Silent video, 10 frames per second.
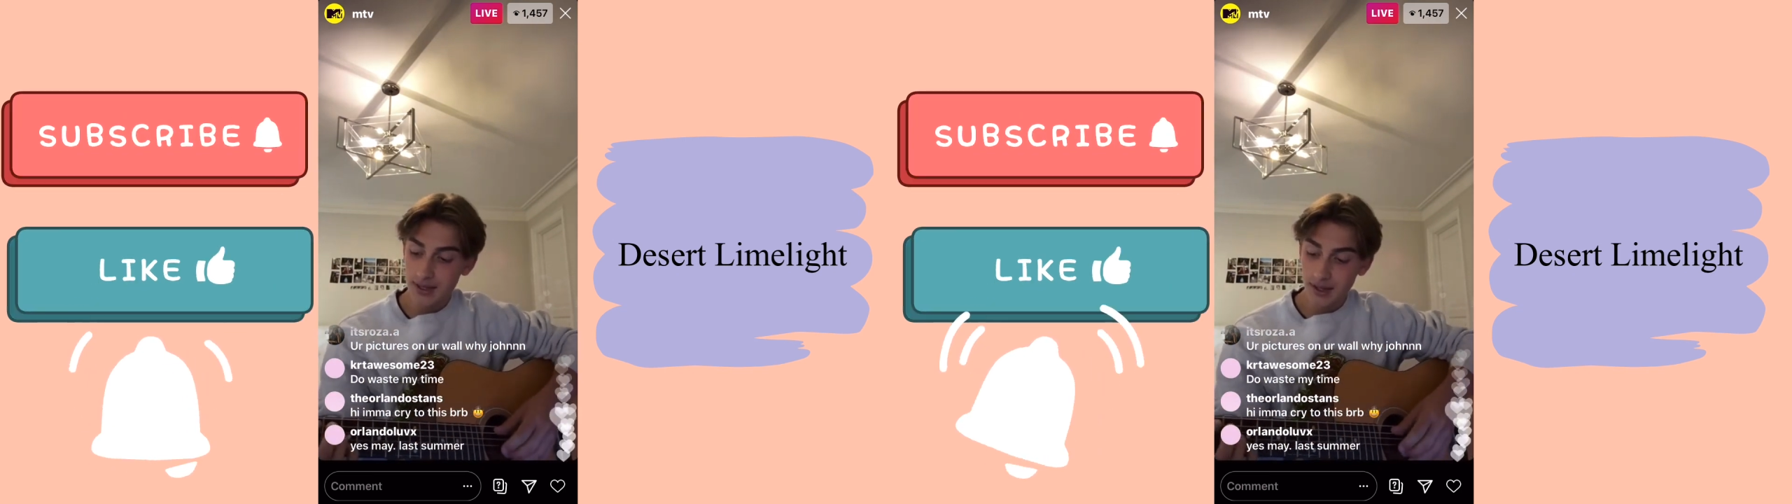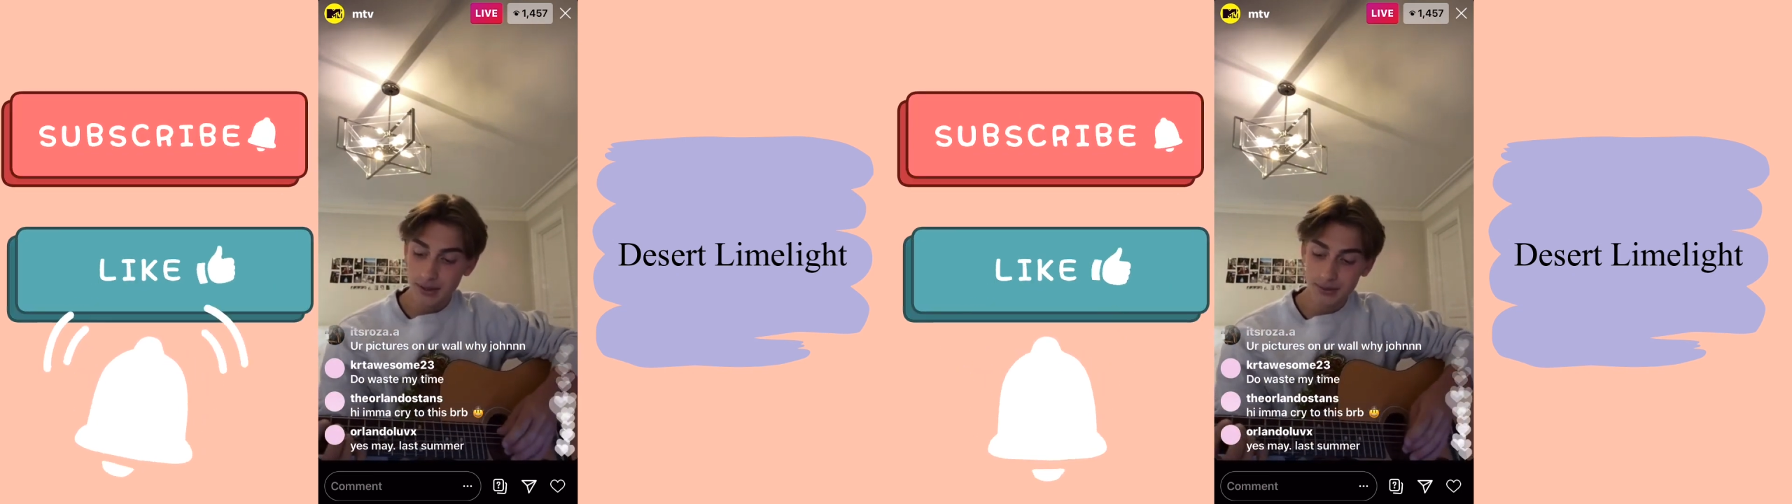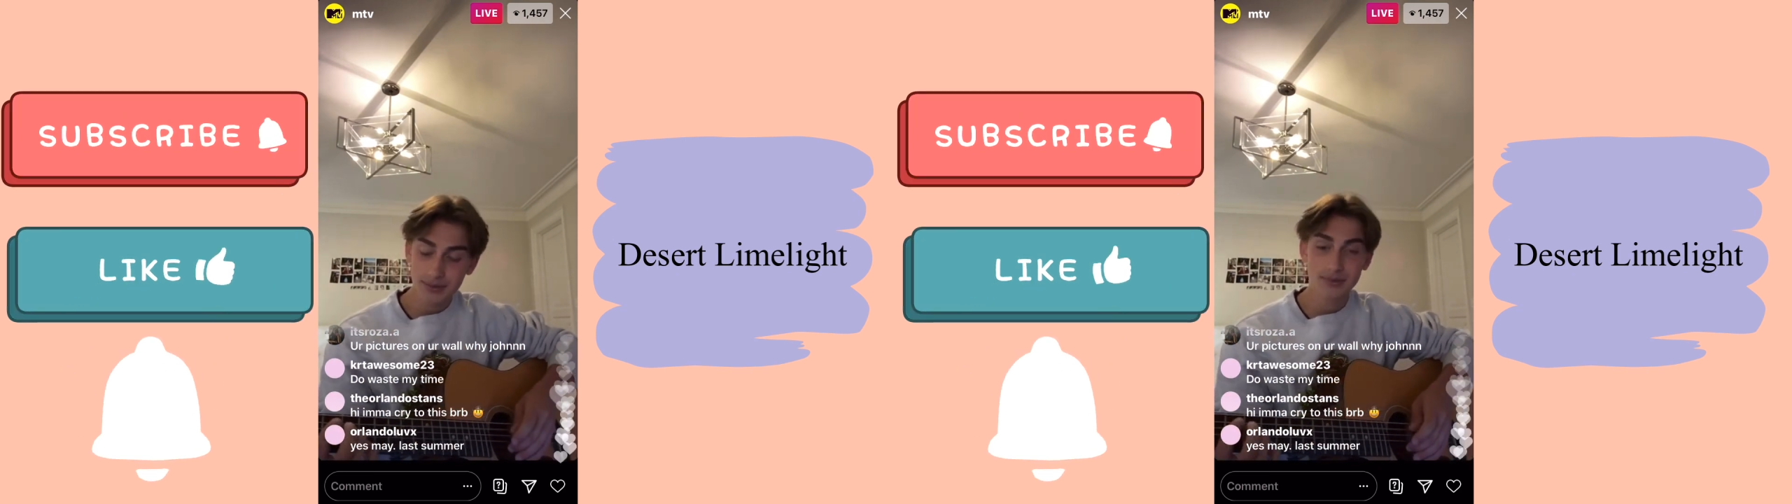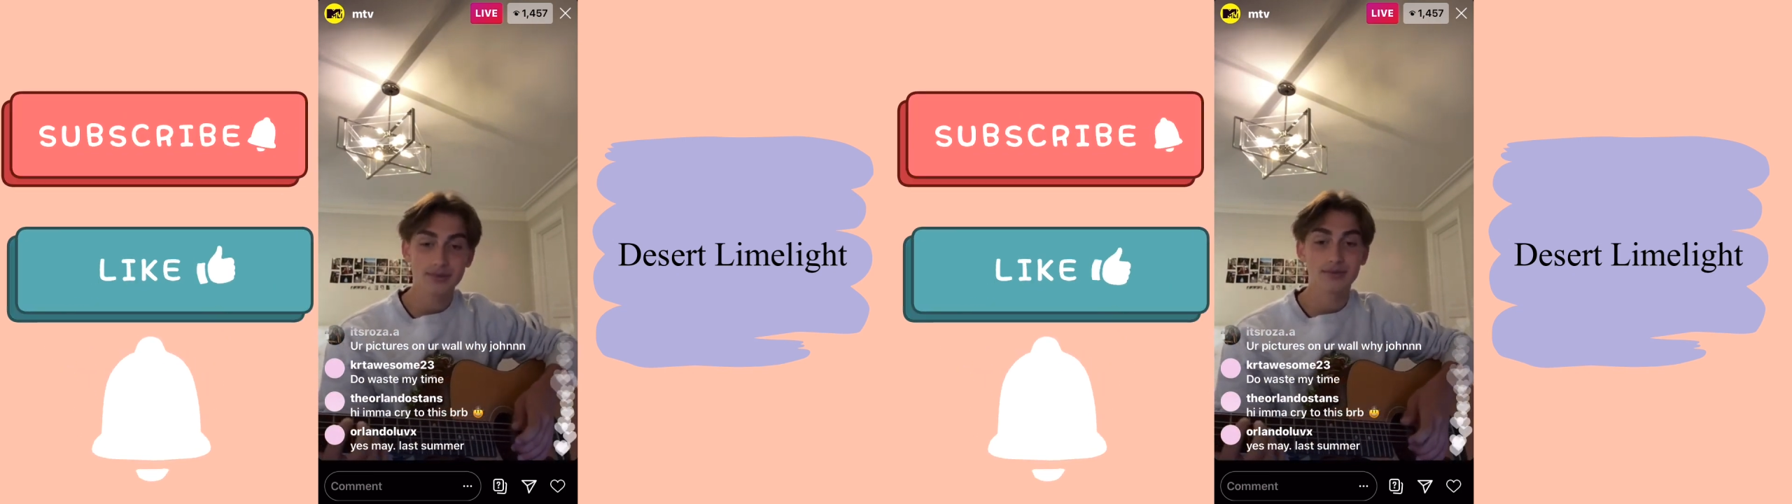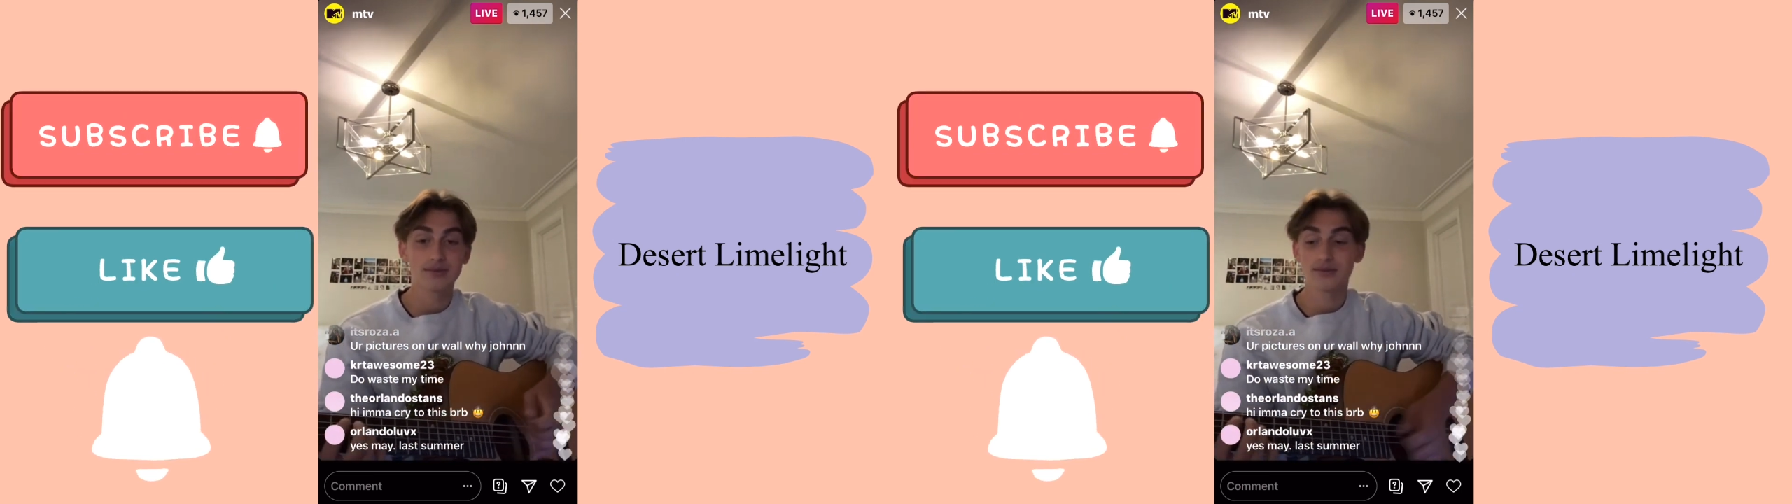so
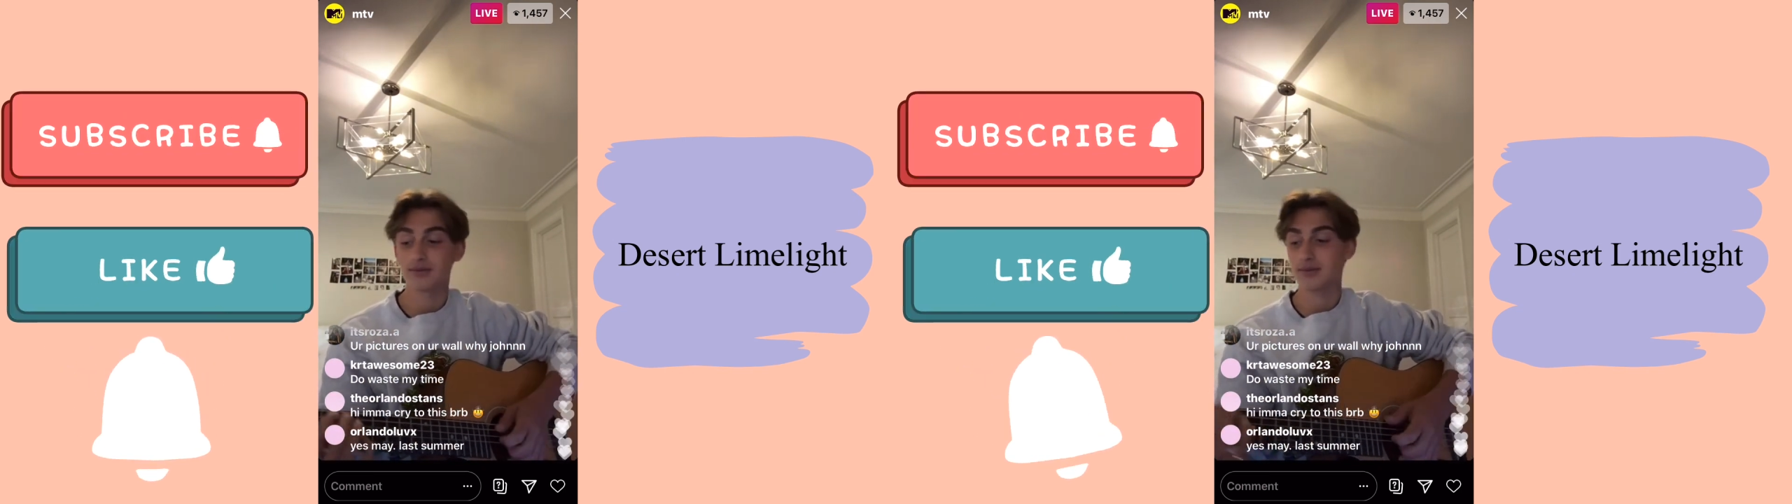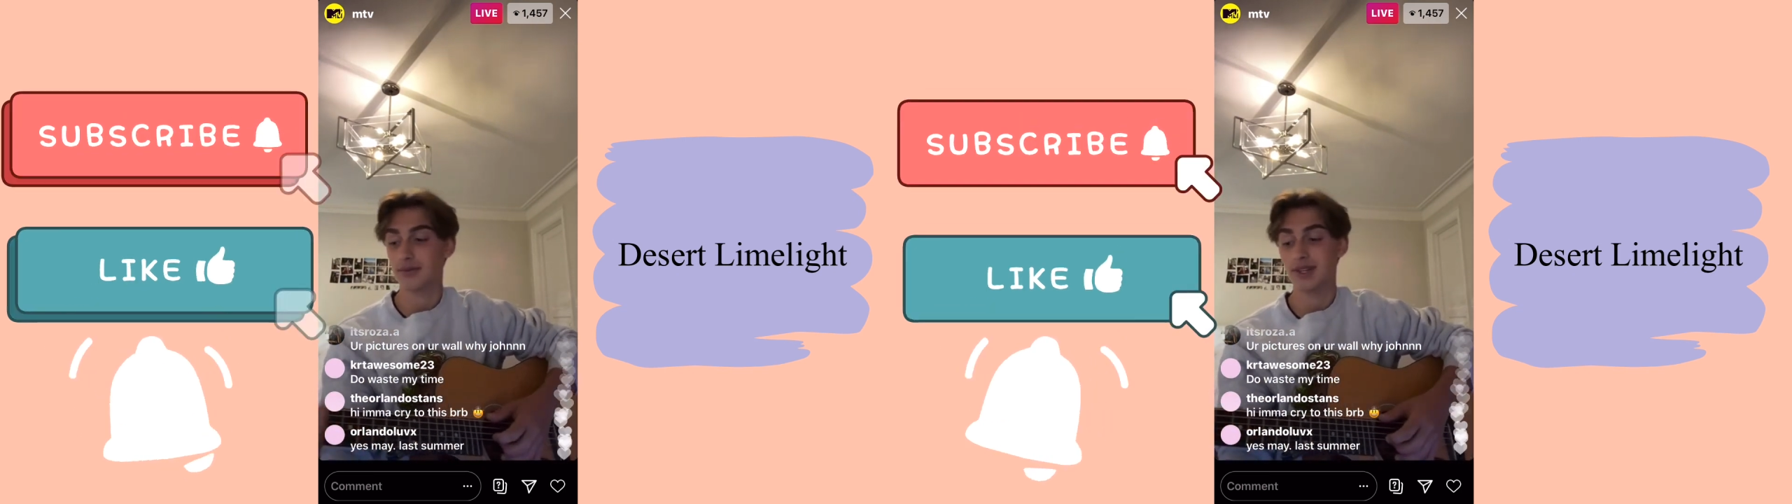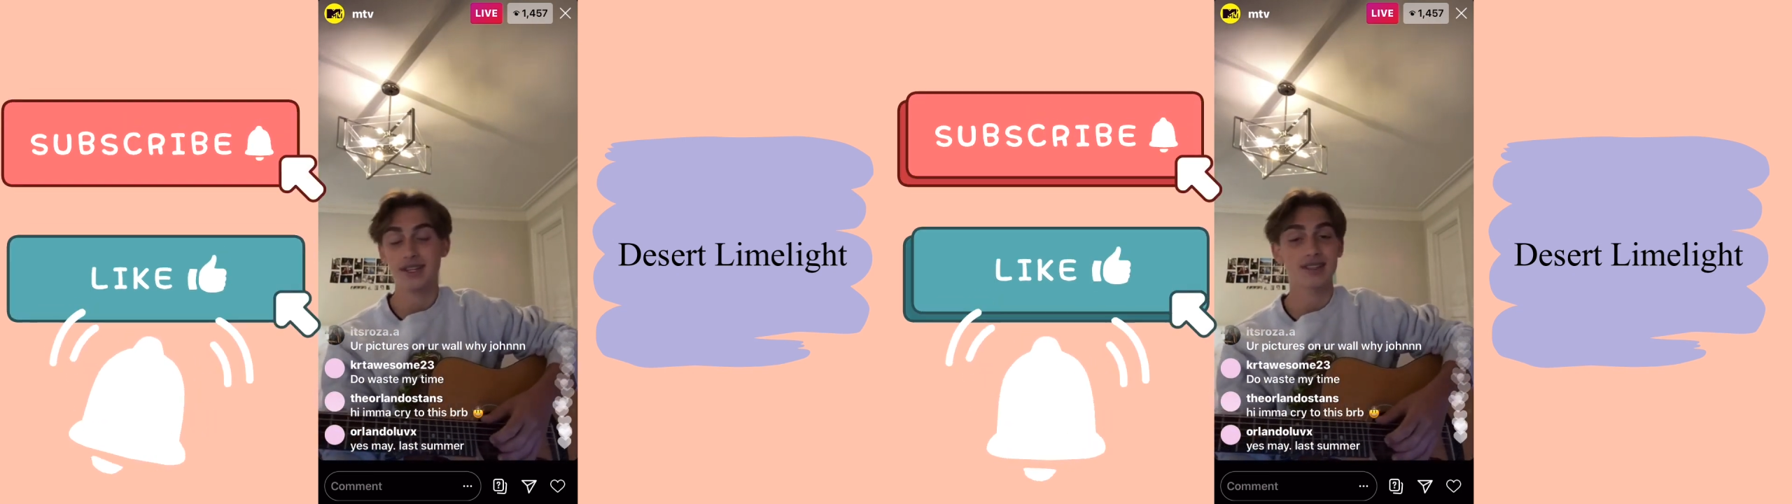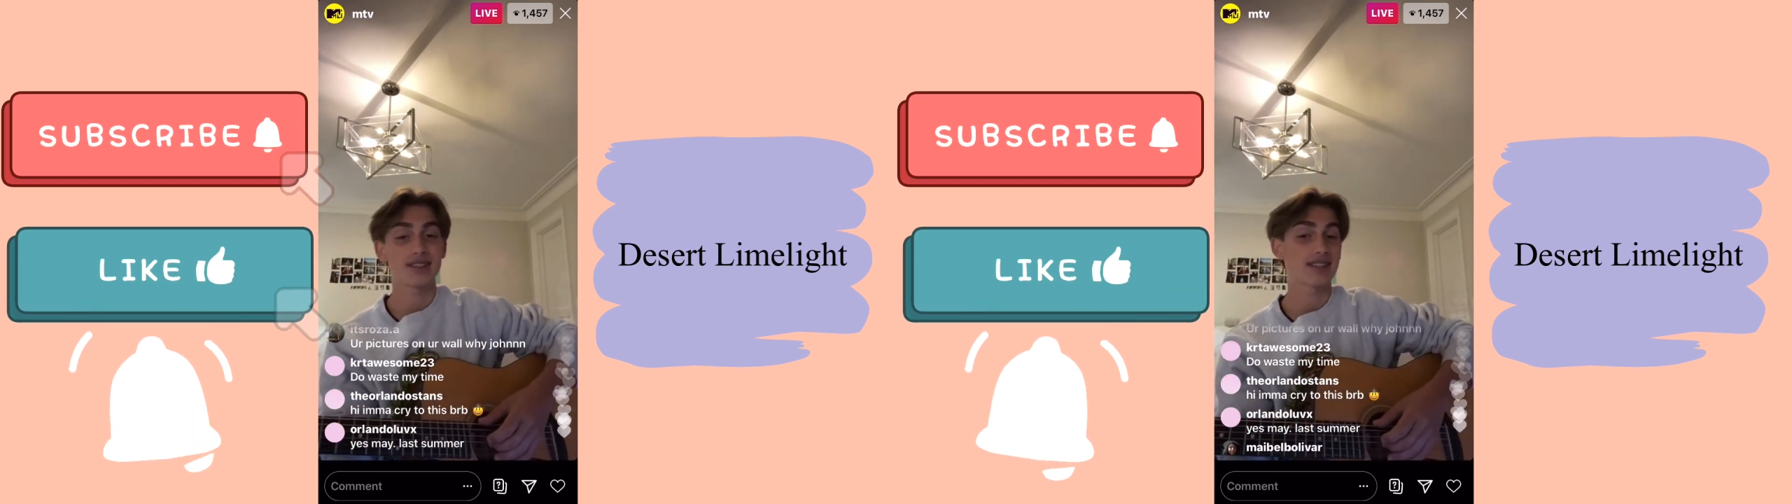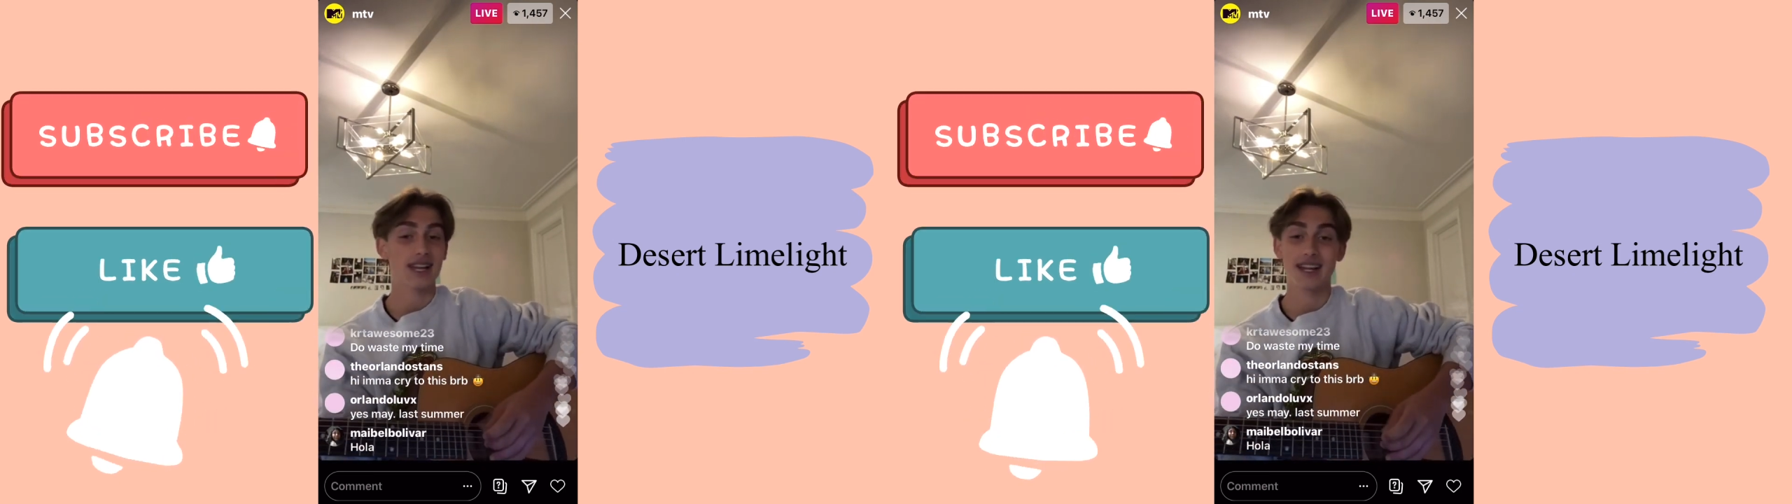this
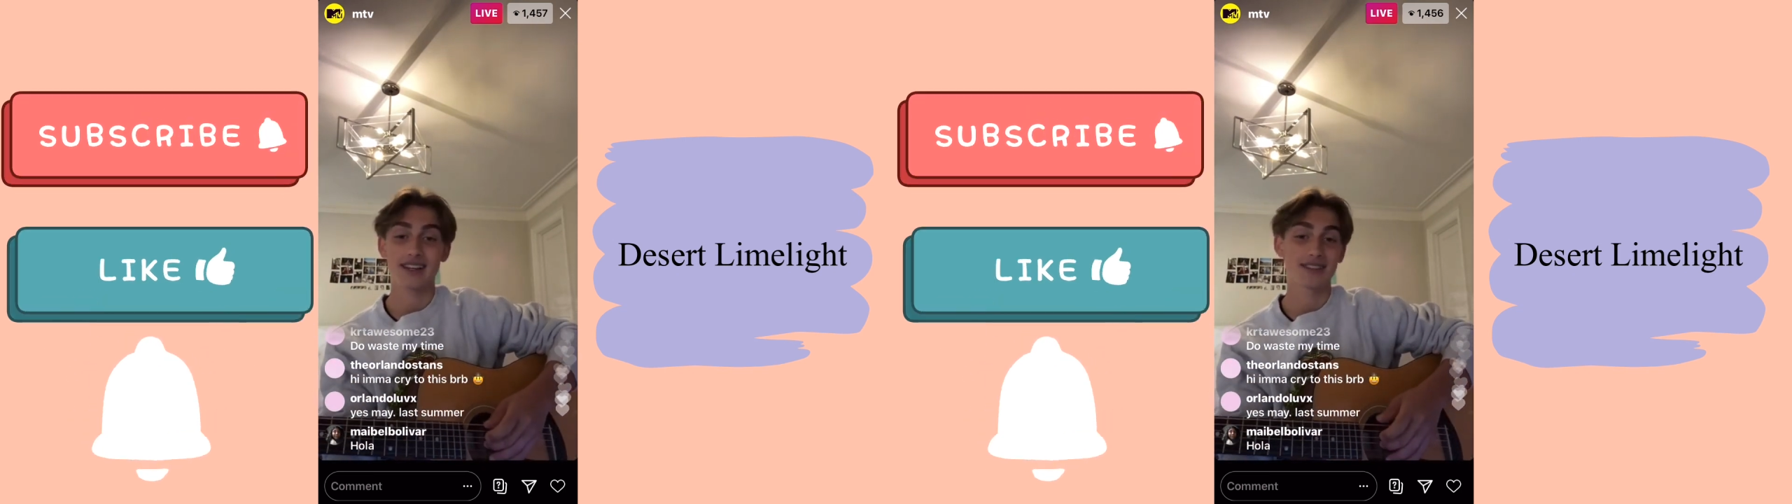is kind